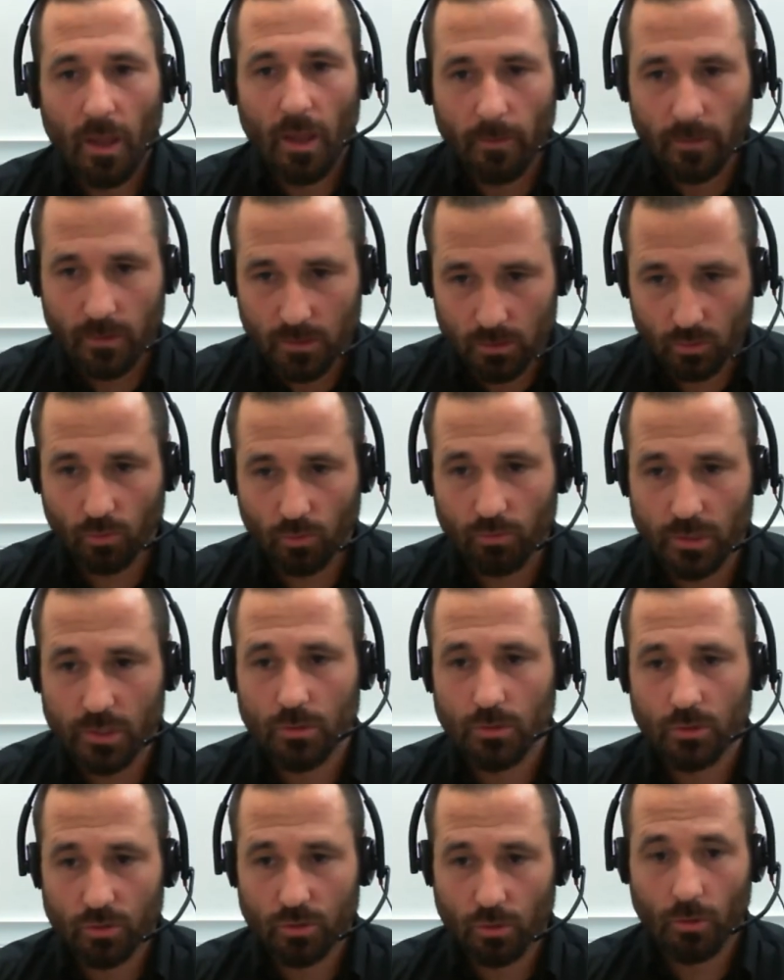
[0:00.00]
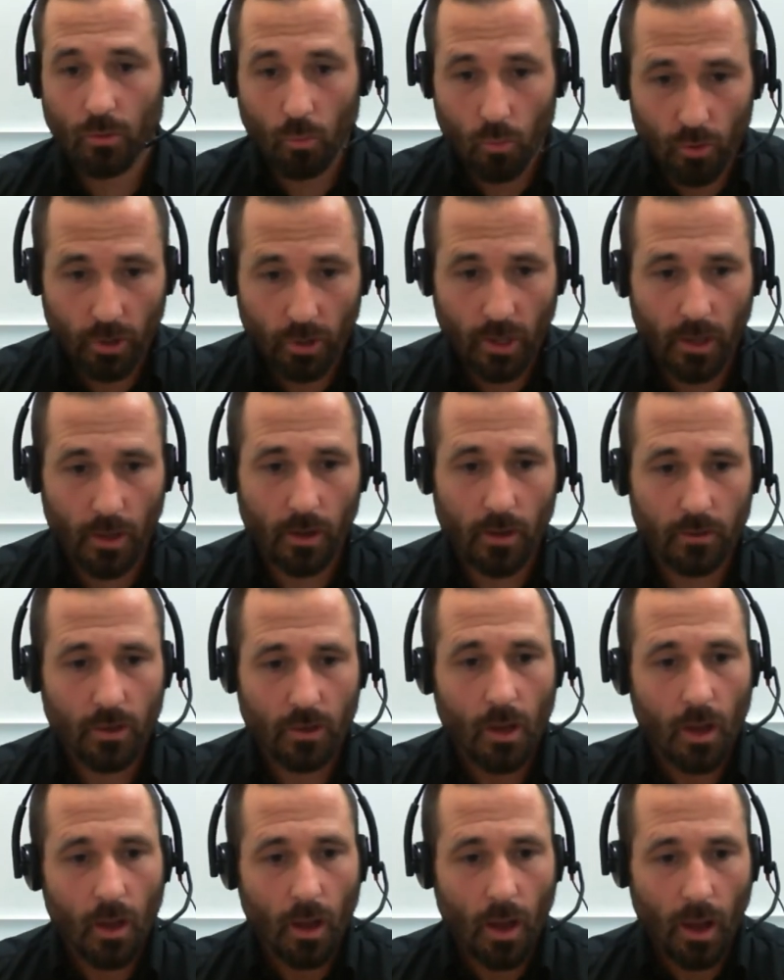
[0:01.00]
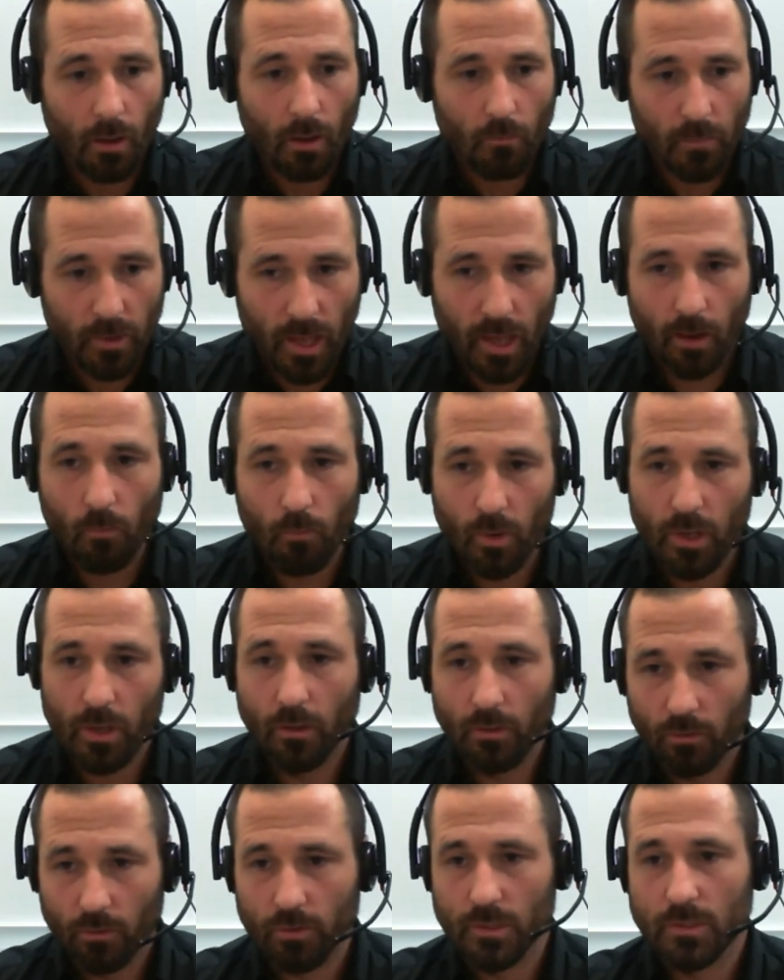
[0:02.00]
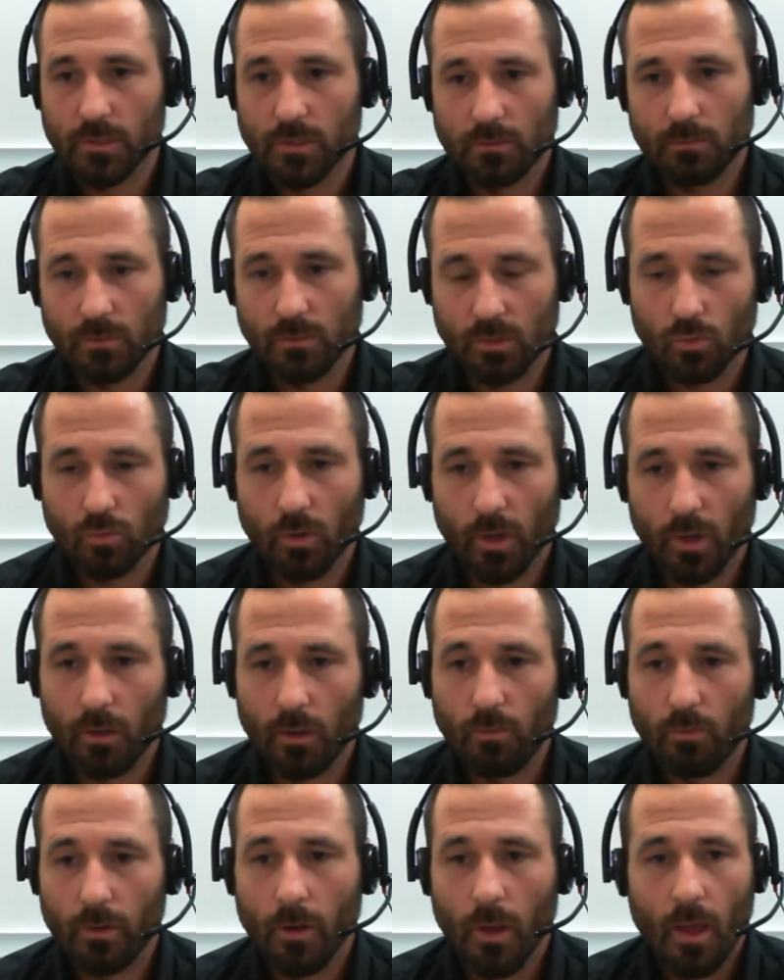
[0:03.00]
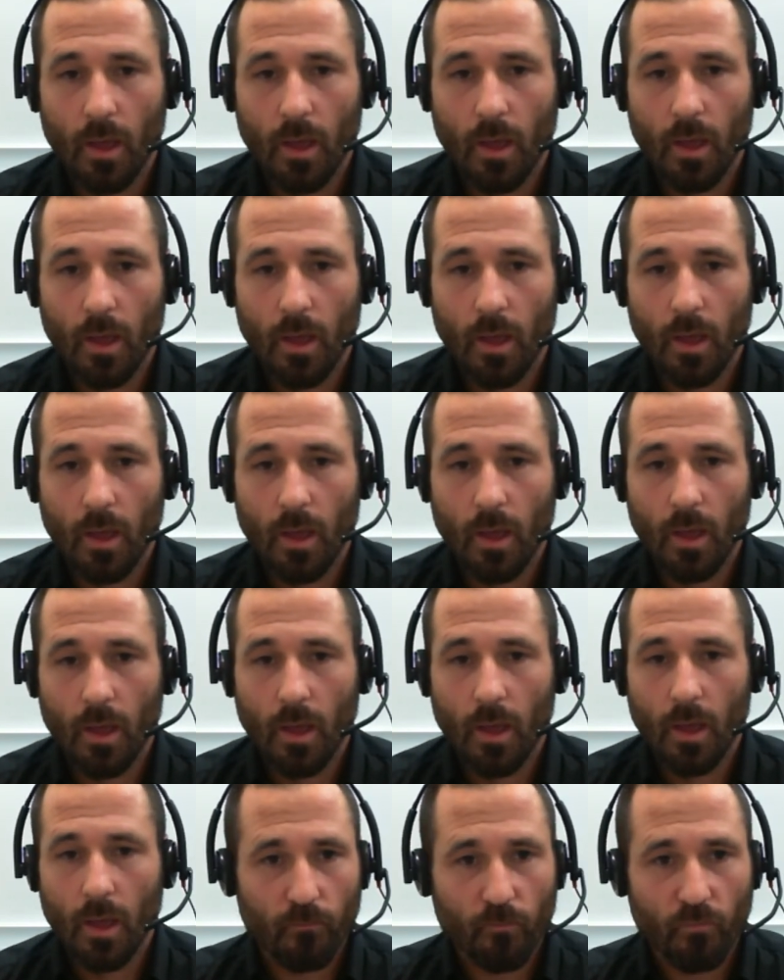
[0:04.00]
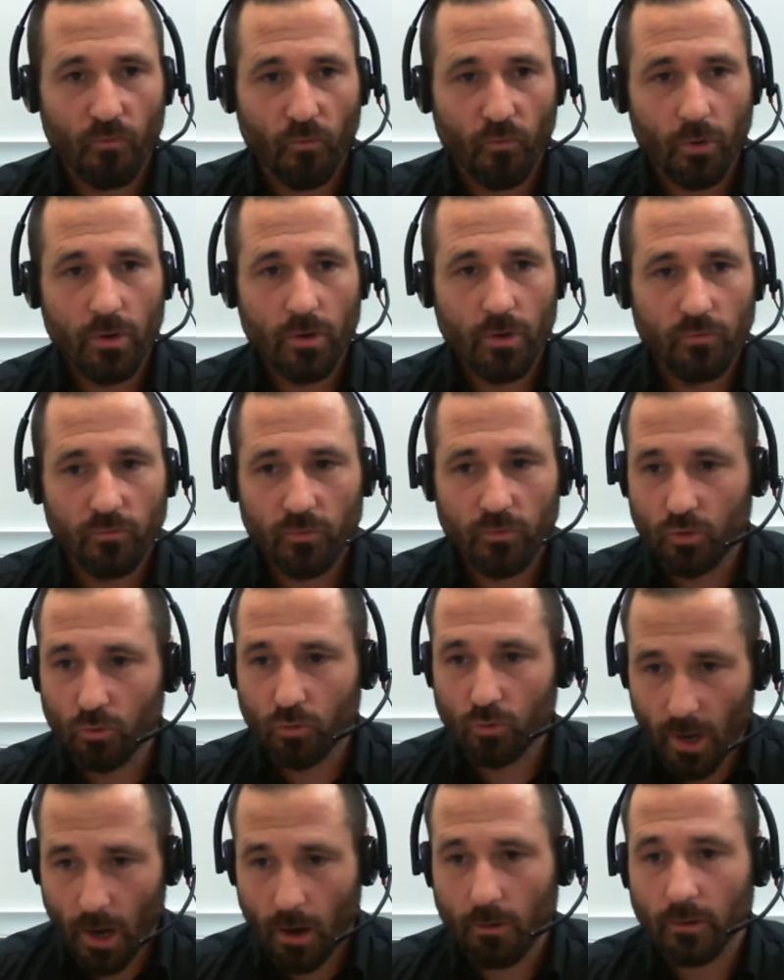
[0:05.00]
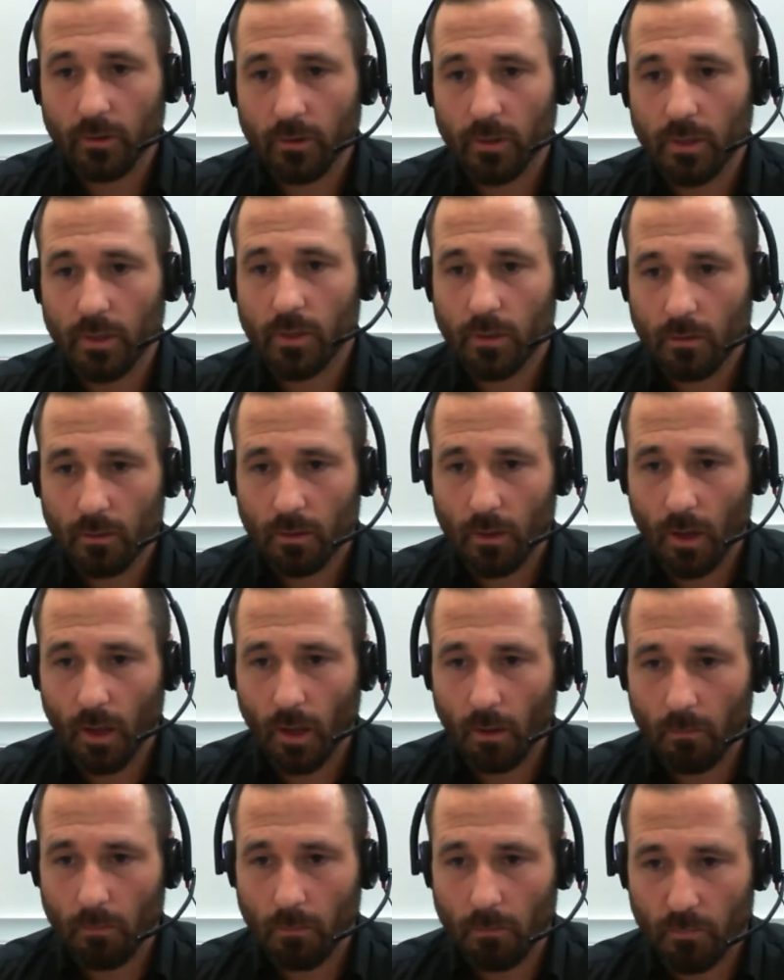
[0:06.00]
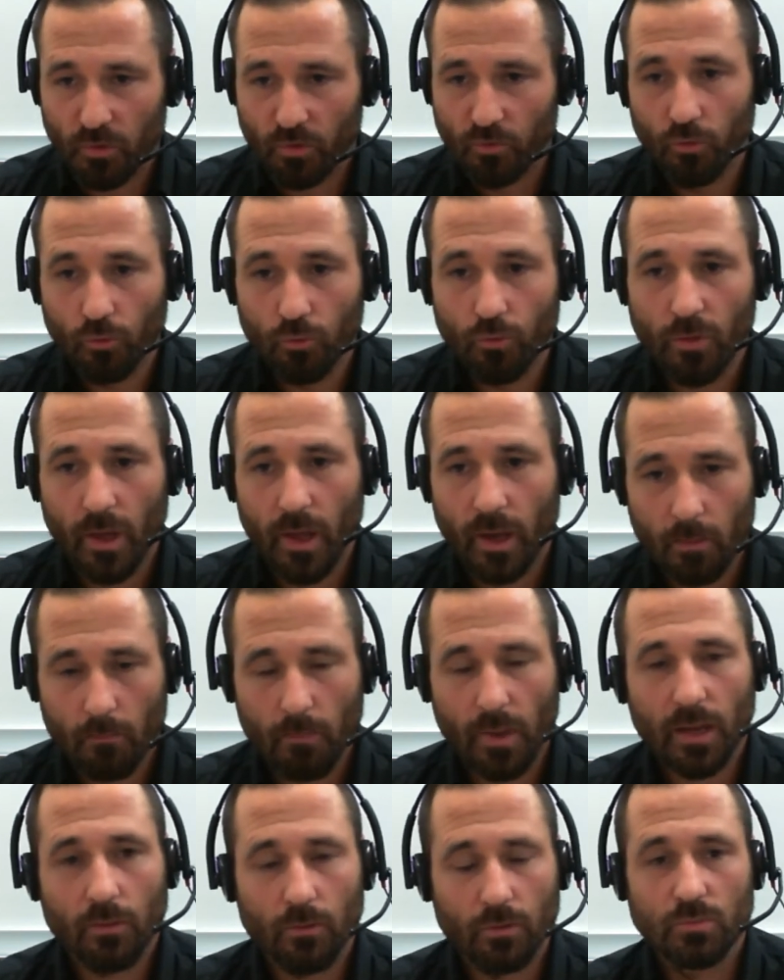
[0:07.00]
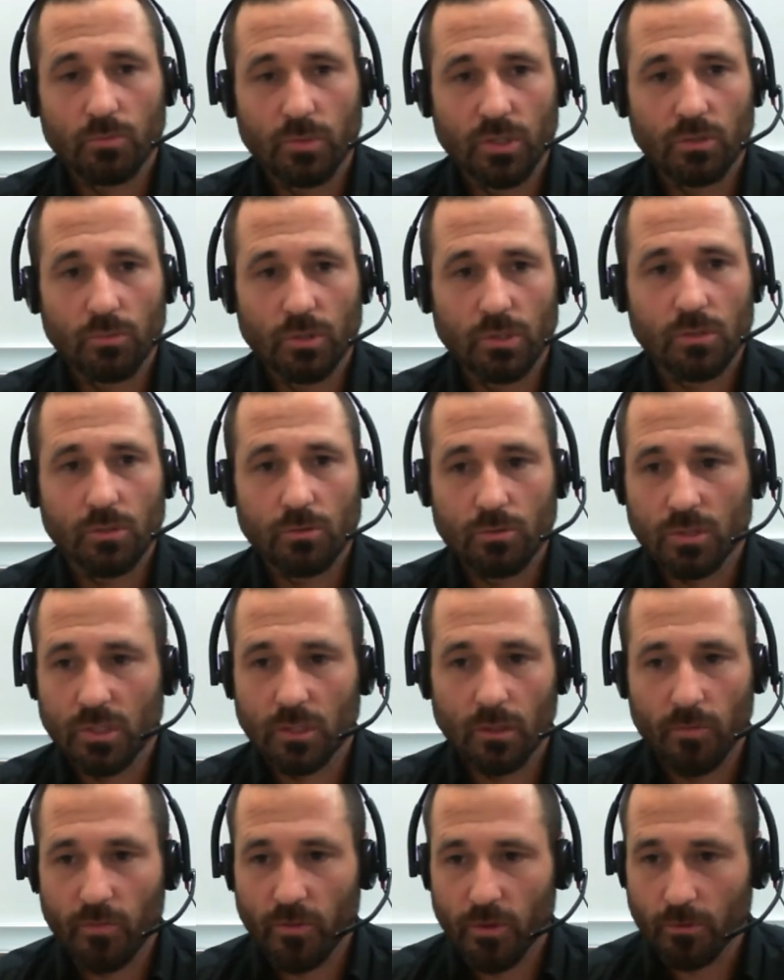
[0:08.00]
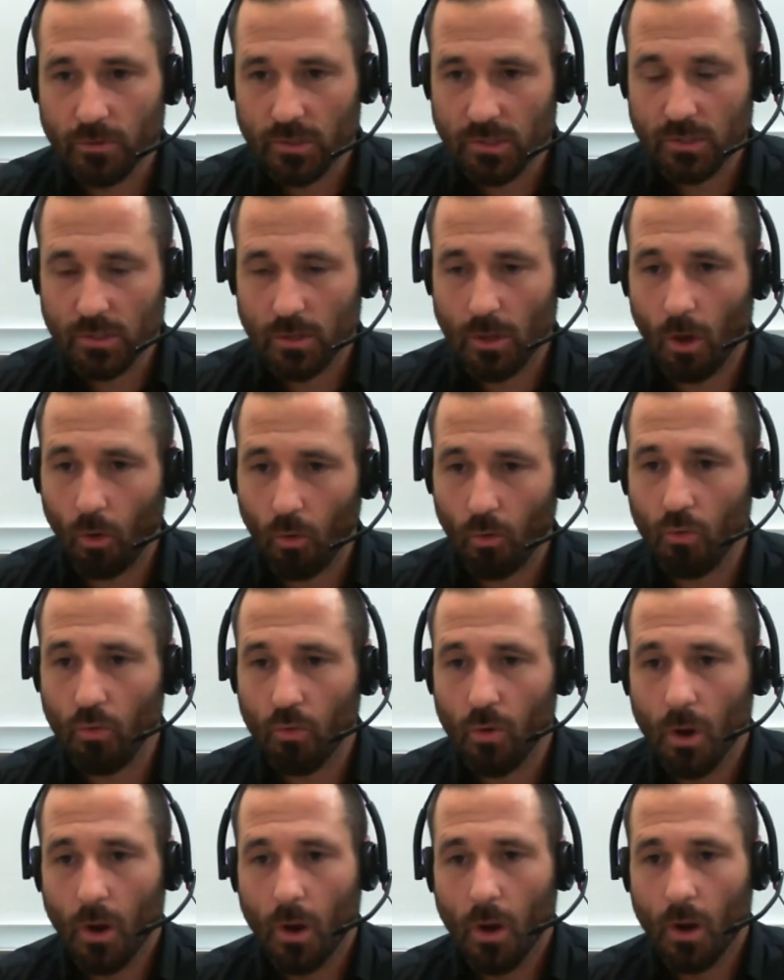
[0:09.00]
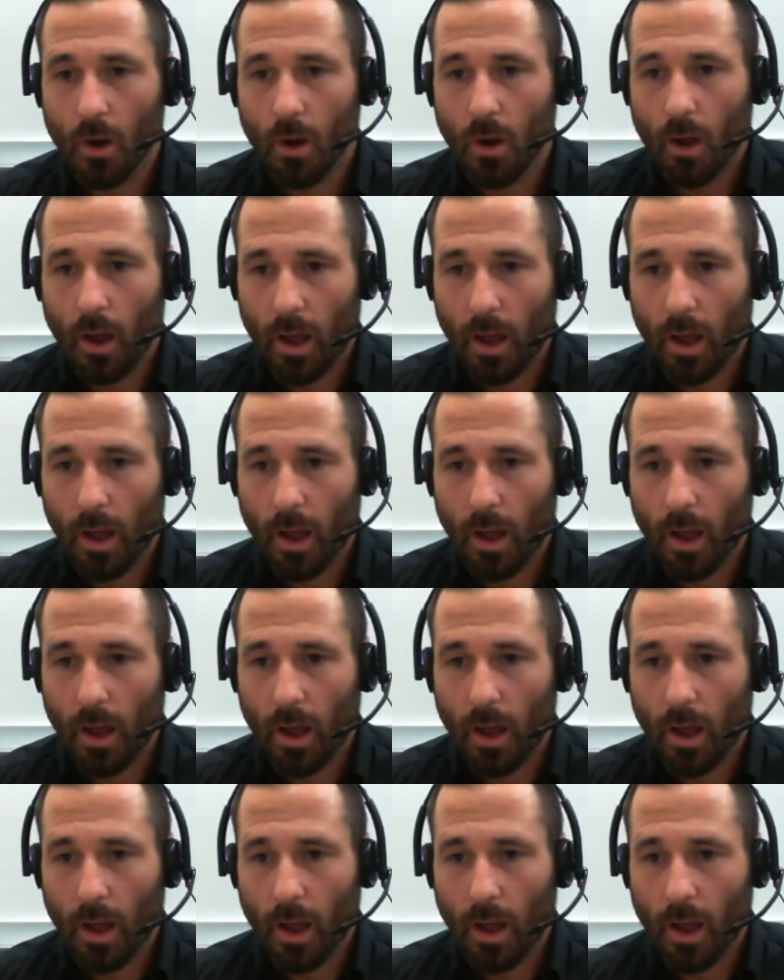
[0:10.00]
And there's still research trying to work out, can we increase the soil carbon? Now, for an individual currently, to do that and make those measurements in New Zealand, there is no